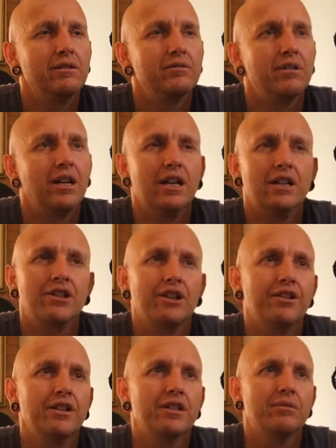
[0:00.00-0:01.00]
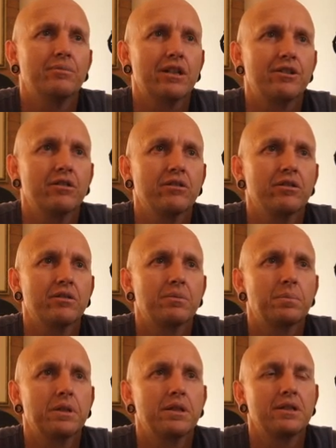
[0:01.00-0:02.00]
I actually think Sebastian Crisp
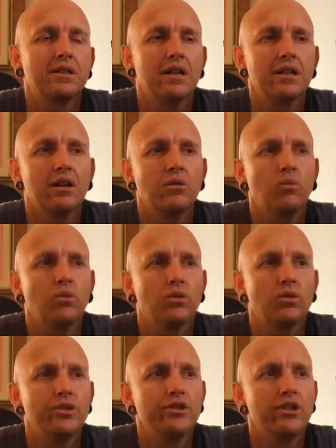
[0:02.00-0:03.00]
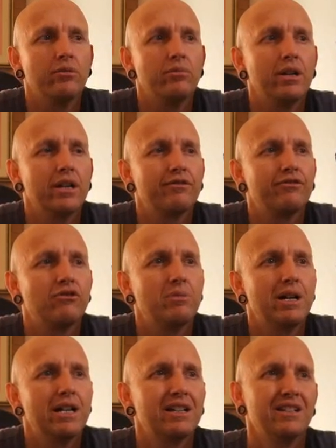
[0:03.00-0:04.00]
has done a good job at
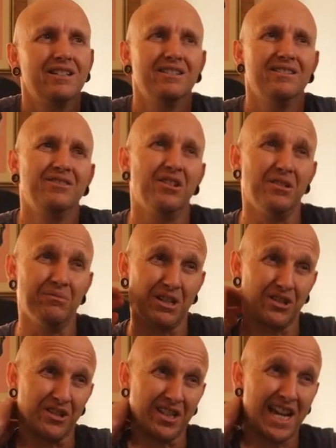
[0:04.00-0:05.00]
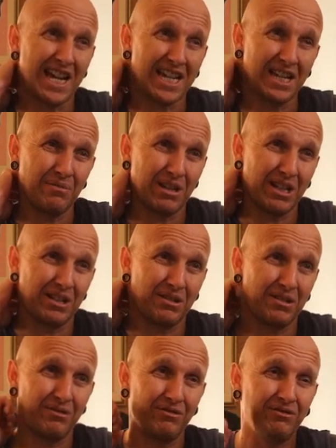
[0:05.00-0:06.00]
fullback. Not much attacking, but he's
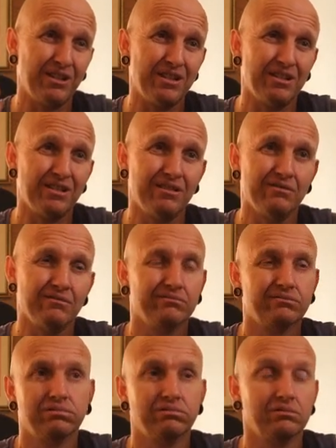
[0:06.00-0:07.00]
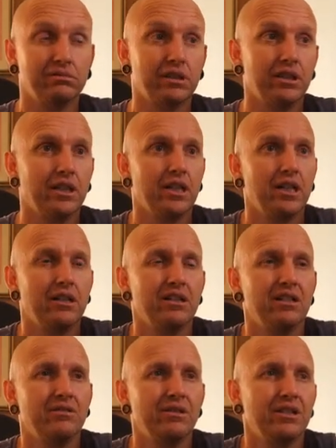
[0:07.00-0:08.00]
defended okay. I get
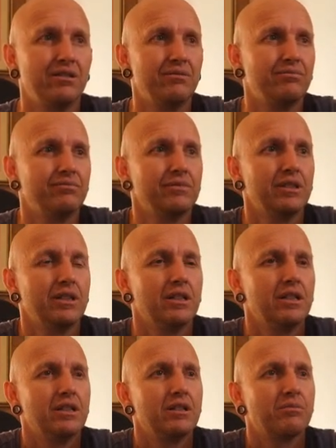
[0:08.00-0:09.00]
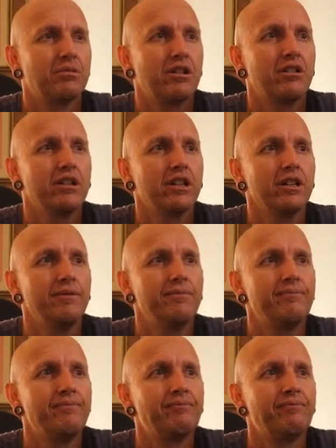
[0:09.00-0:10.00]
all he's played okay.
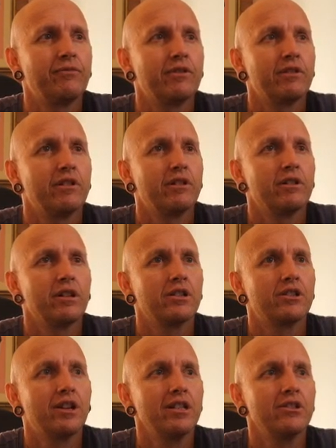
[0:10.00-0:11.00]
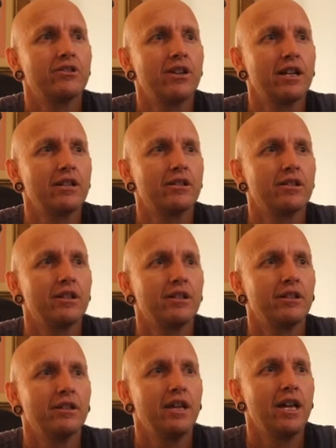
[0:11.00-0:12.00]
Titans, Dragons.
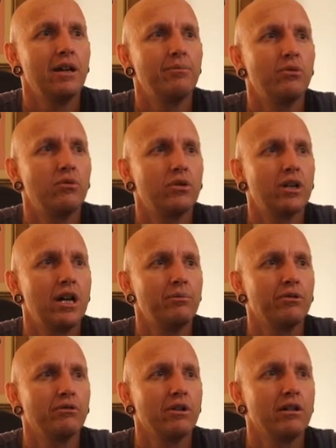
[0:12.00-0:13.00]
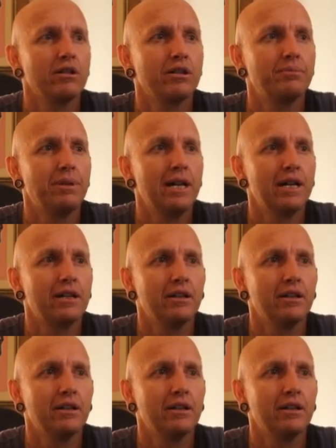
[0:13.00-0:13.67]
Campbell, Campereira's back.